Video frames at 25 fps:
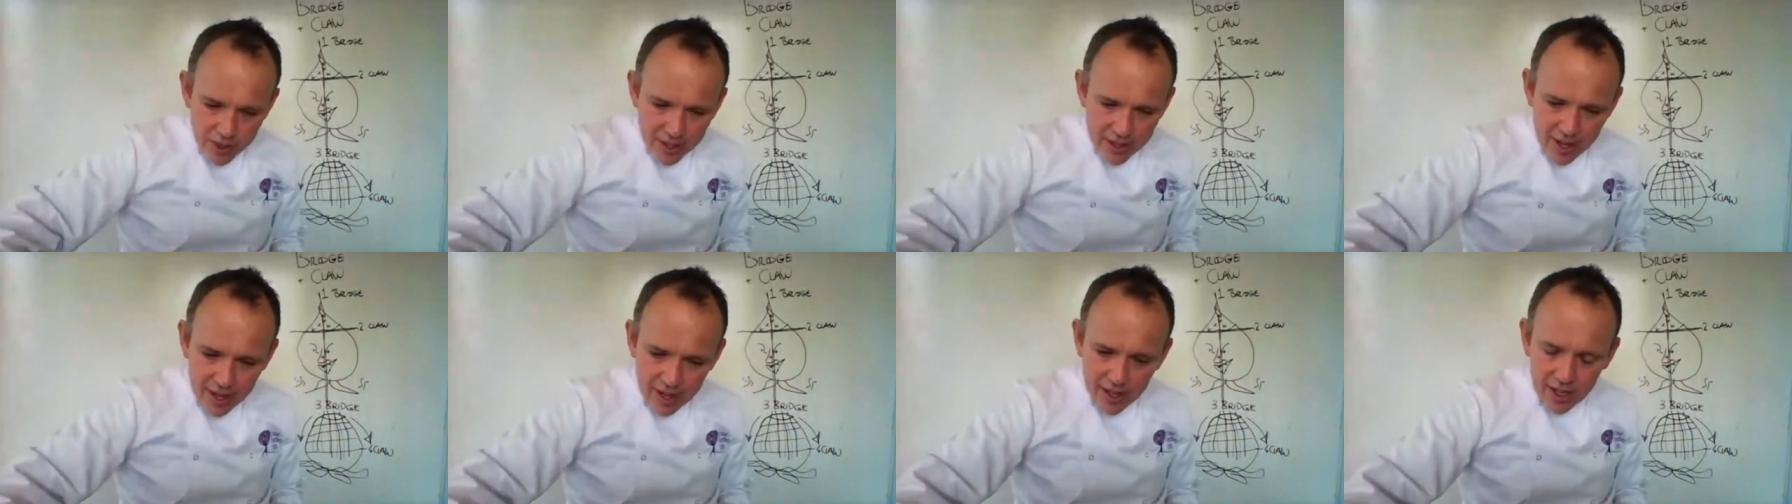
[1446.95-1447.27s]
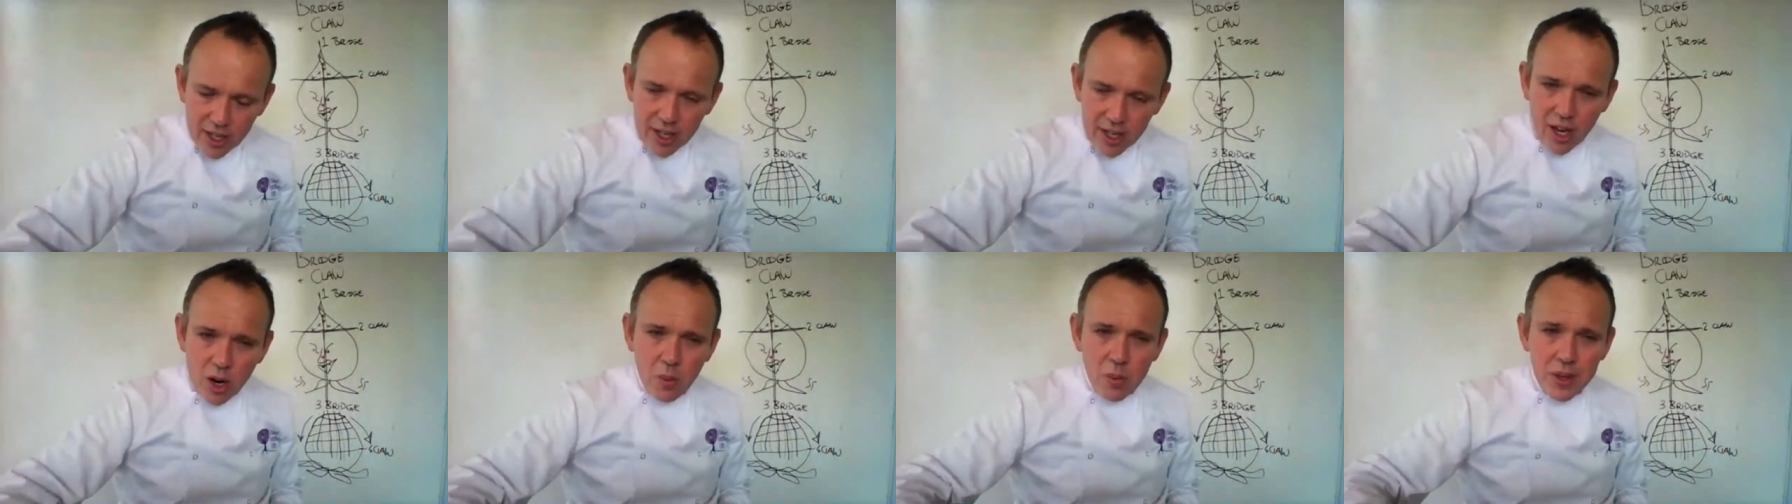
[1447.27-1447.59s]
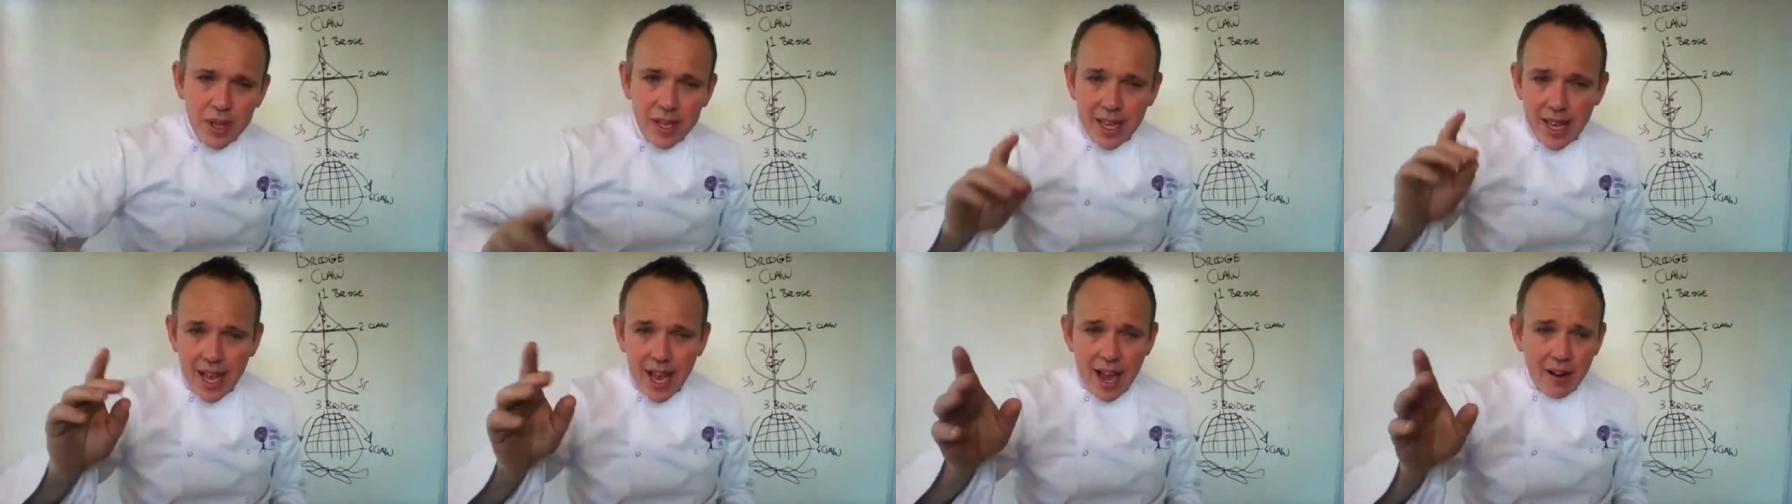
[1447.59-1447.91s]
we're then going to go
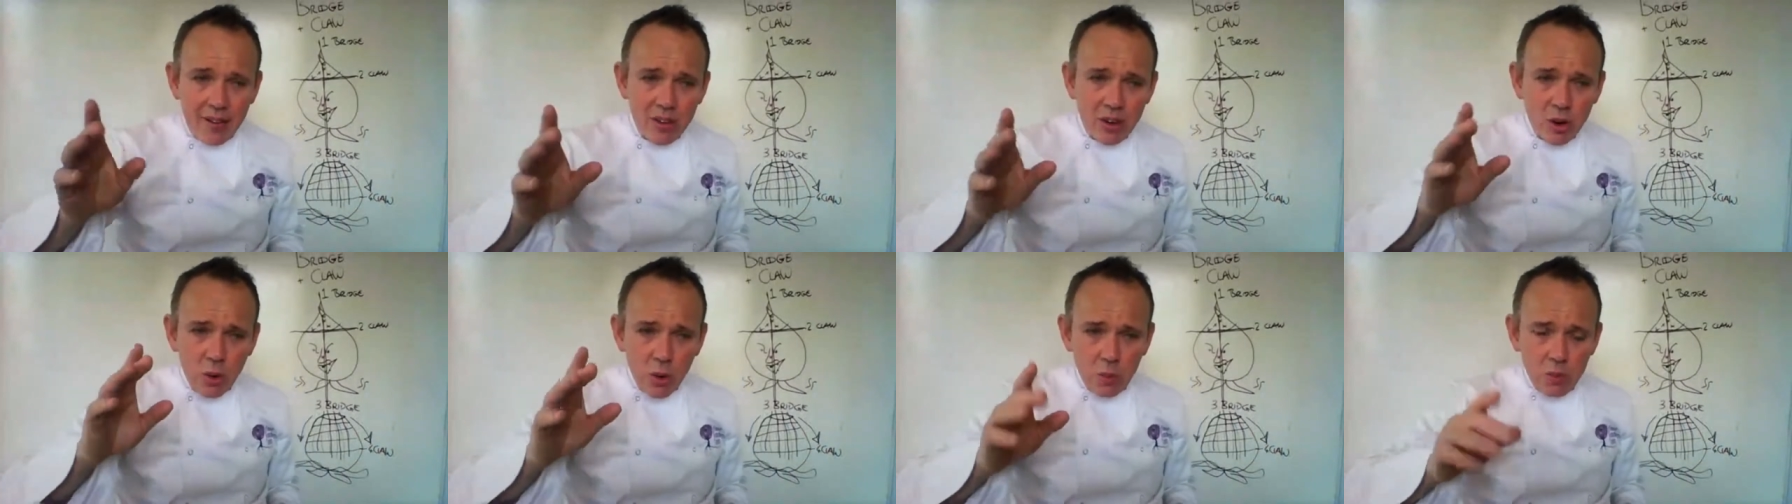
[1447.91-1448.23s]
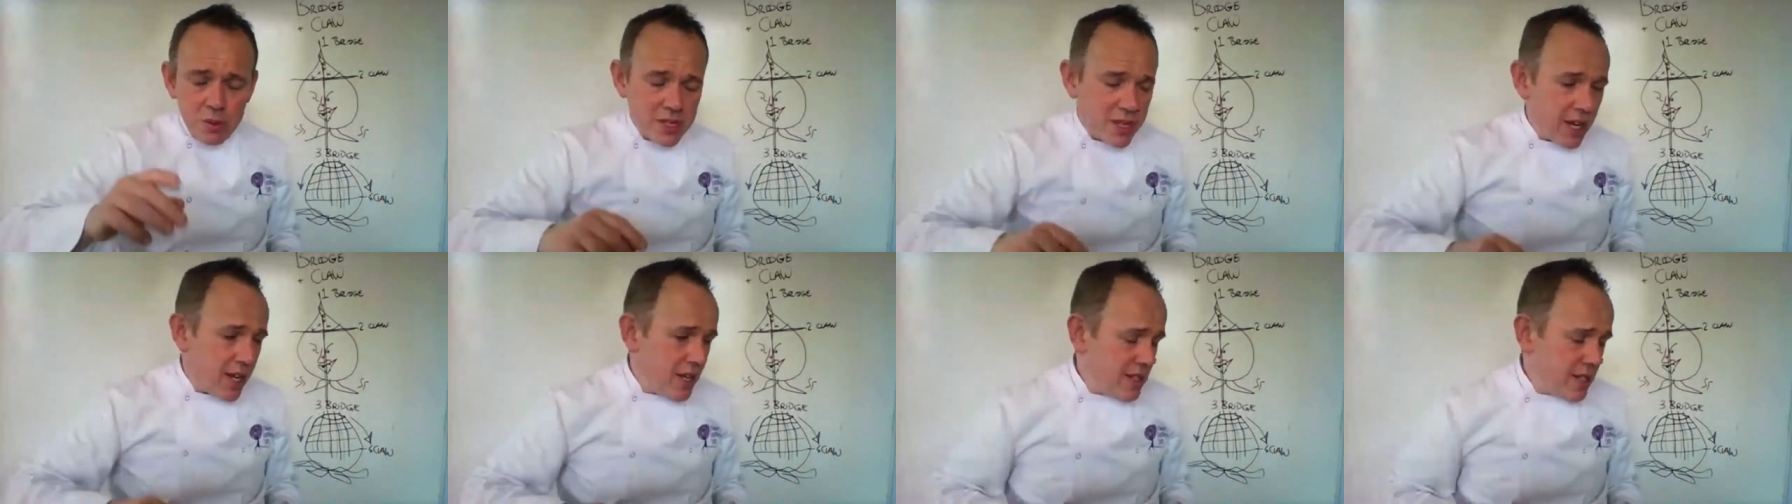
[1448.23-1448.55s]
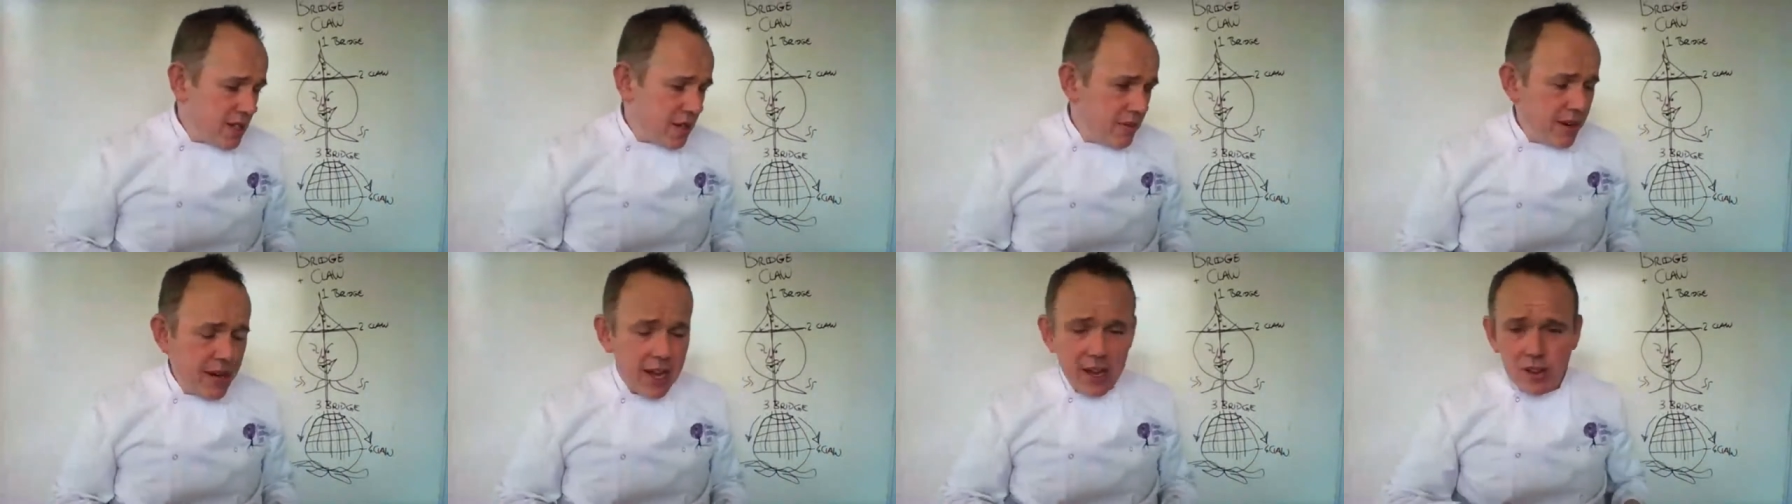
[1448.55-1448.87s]
with a carrot or
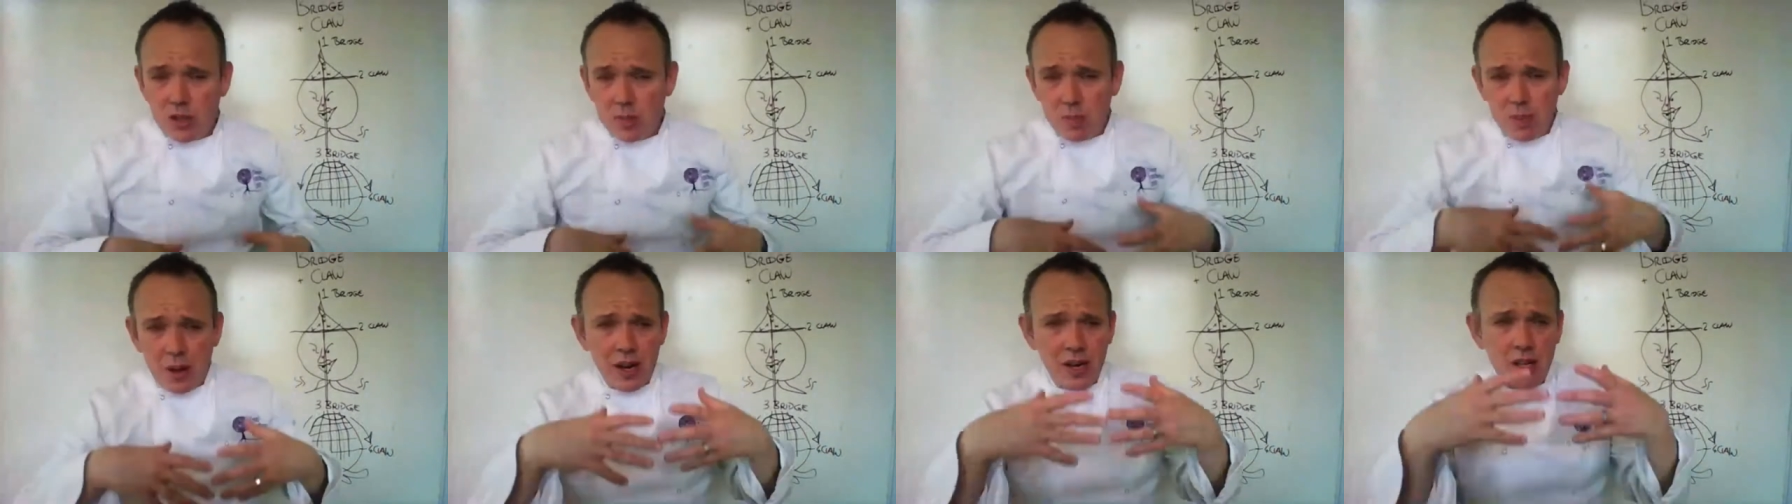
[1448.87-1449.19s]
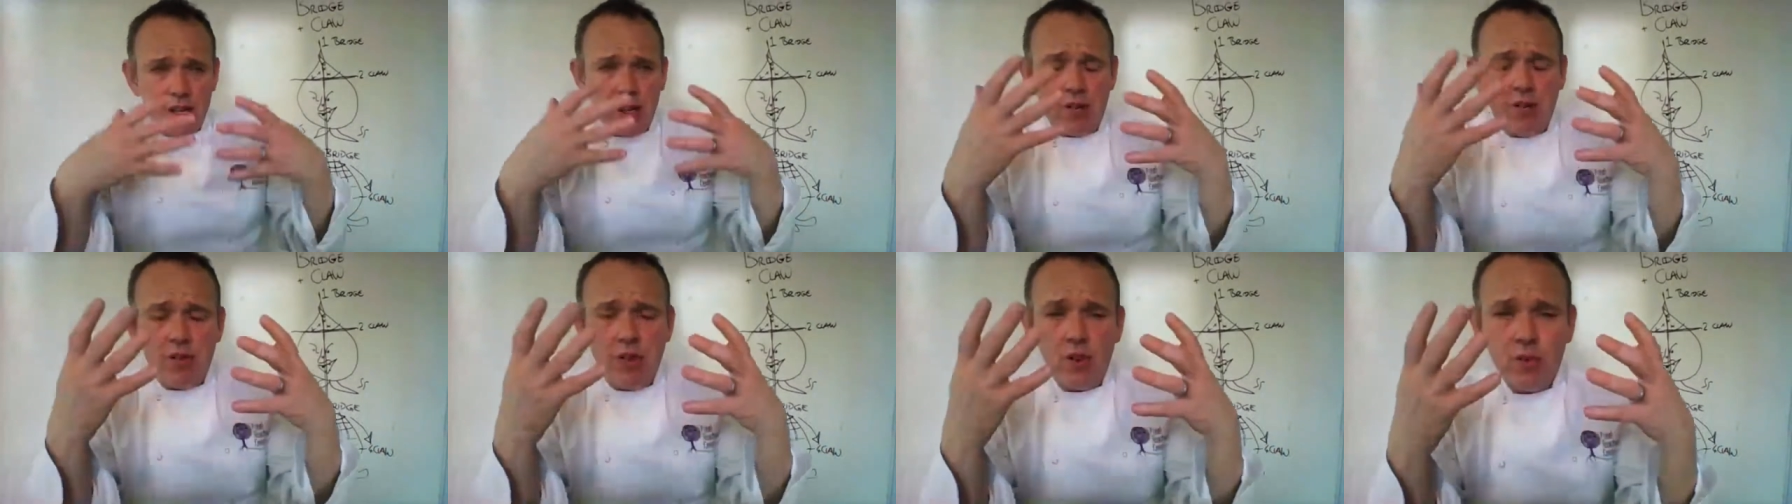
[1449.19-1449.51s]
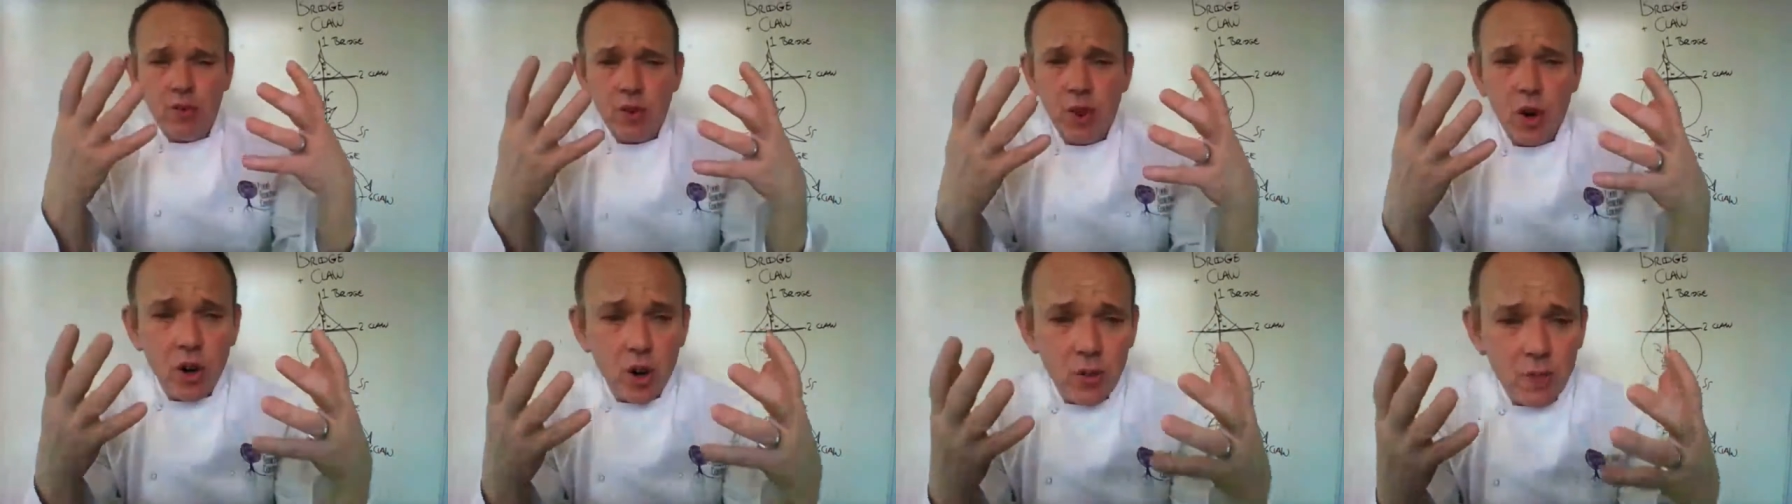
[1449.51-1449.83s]
potato. Now, depending if
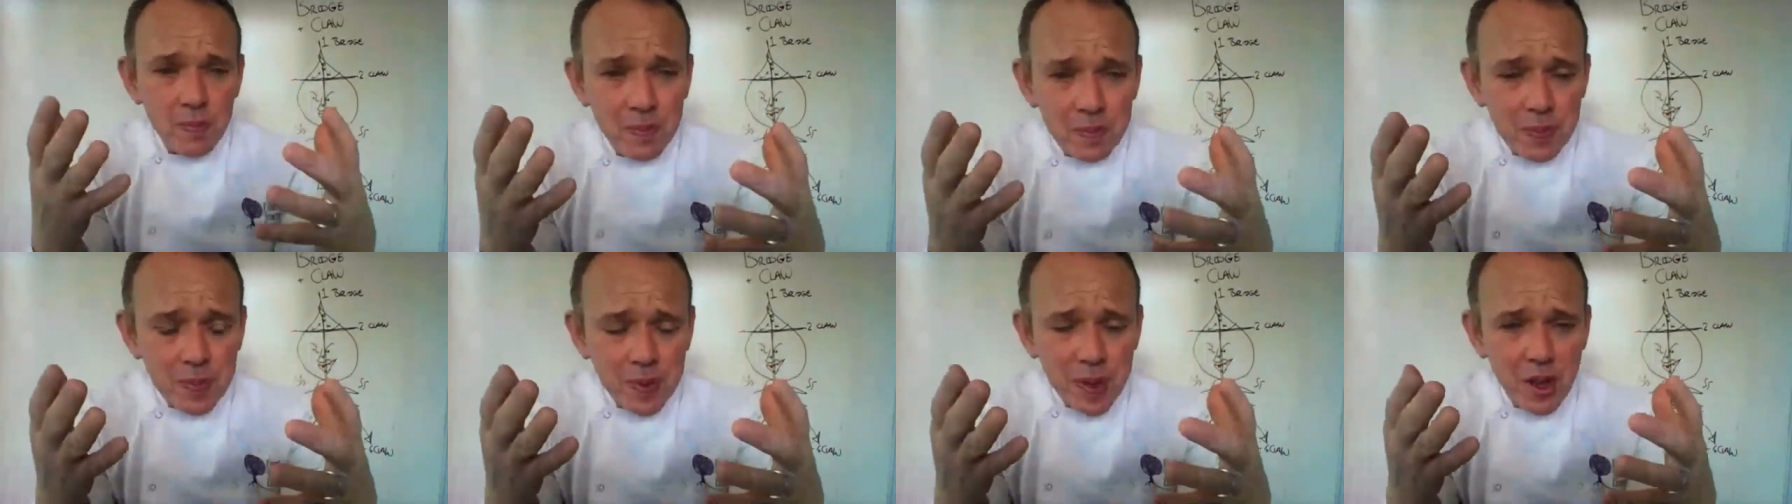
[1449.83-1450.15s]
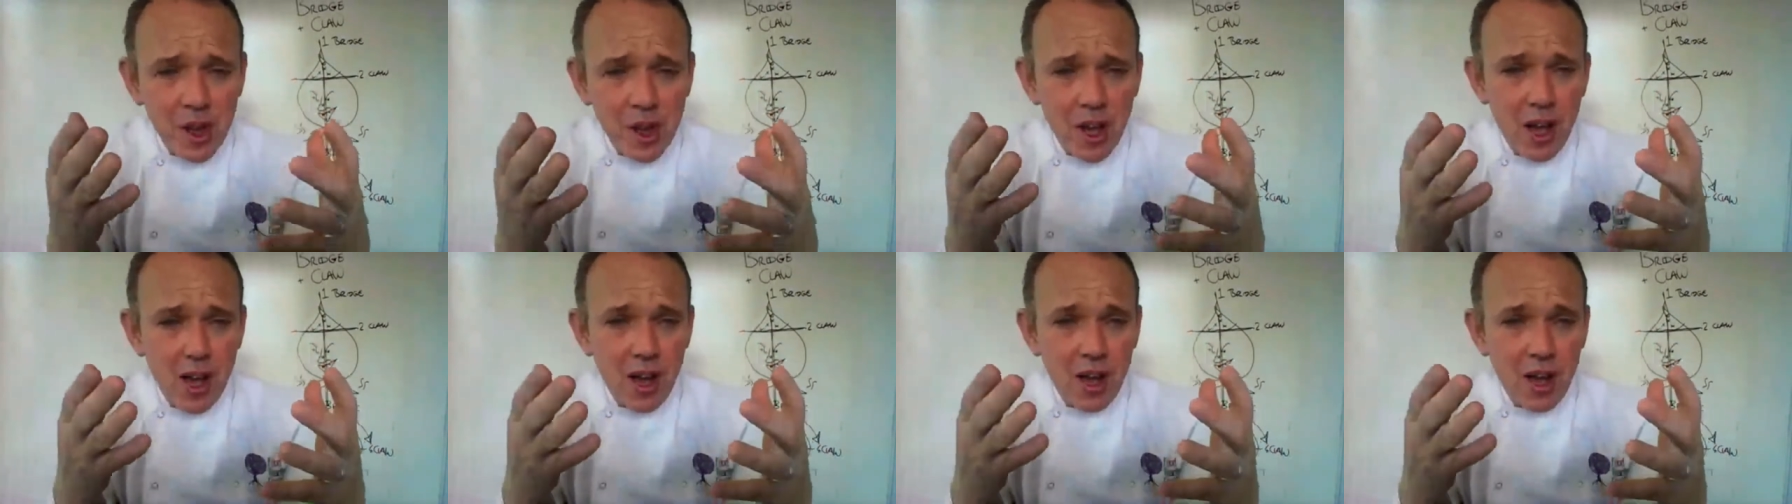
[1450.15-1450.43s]
you've got